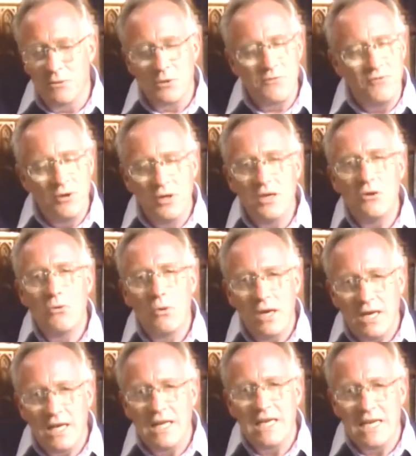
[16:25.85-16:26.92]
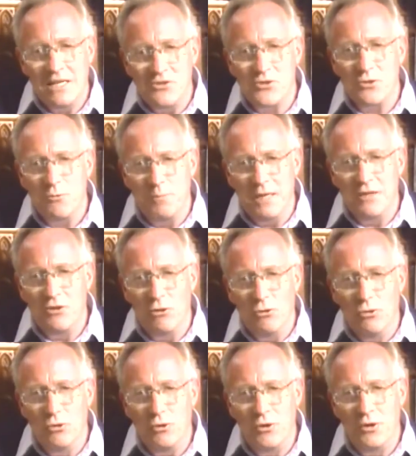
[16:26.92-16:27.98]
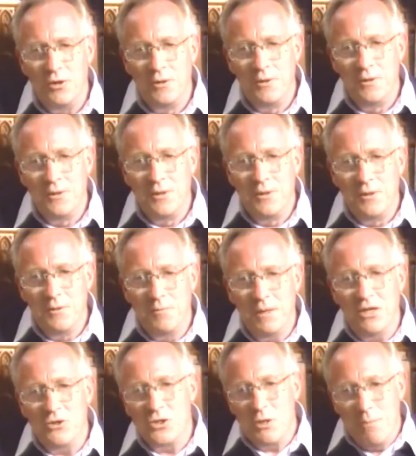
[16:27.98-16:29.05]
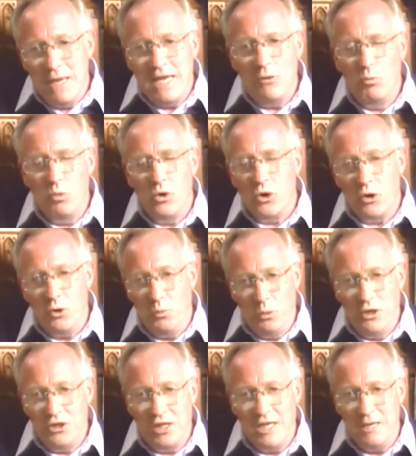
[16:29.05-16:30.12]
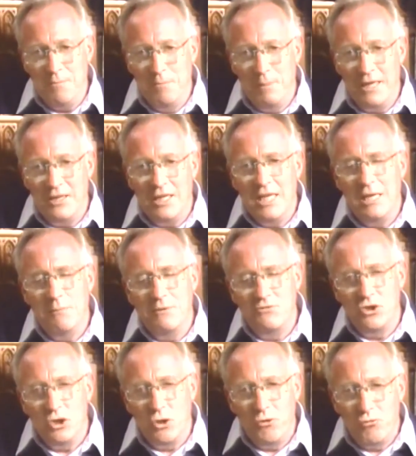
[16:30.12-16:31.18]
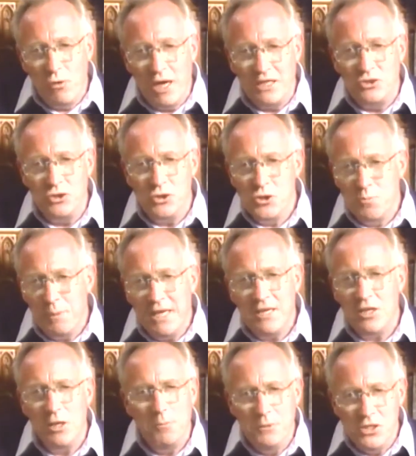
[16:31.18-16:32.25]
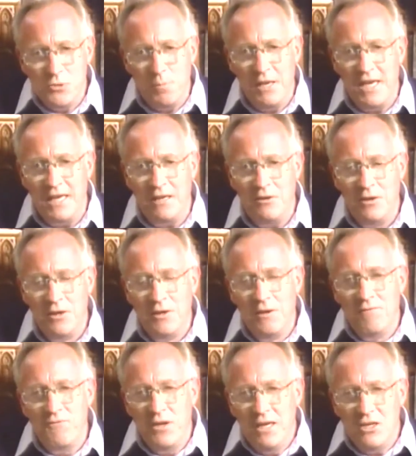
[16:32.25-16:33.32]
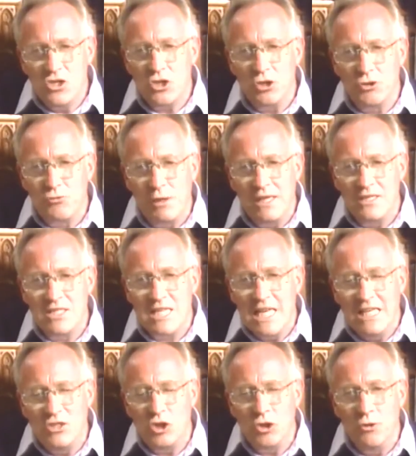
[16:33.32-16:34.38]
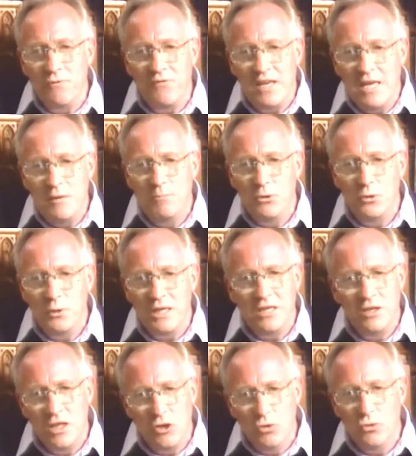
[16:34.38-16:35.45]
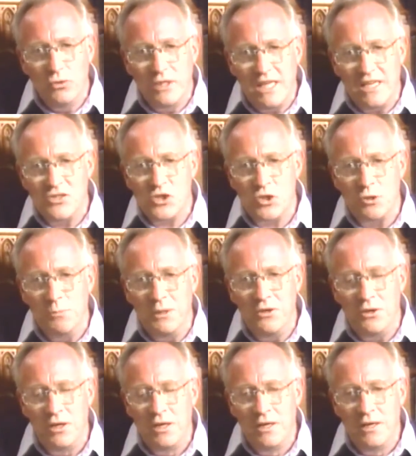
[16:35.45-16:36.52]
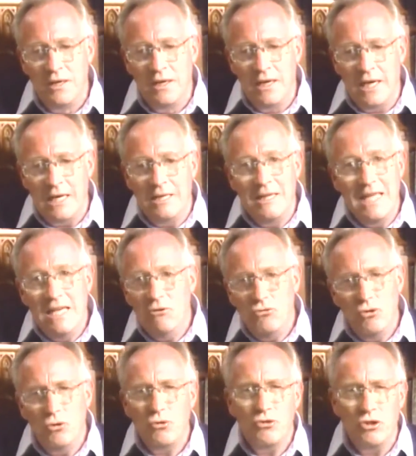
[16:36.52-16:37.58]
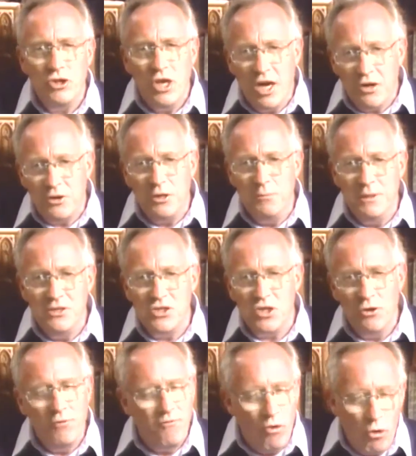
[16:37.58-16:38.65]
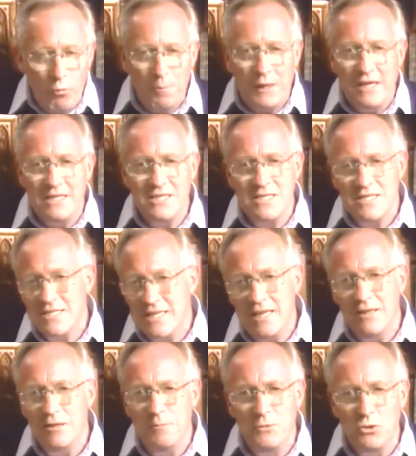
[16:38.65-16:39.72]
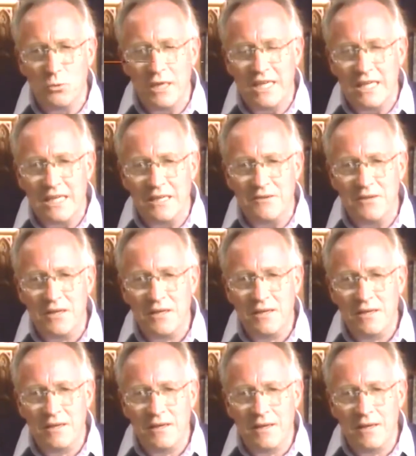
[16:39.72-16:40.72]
That was very quickly answered by the Lord, because a man working with him by the name of John Rogers picked up his pen, finished the translation of Hebrew in the Old Testament, and then took the documents and of all places sent them to England.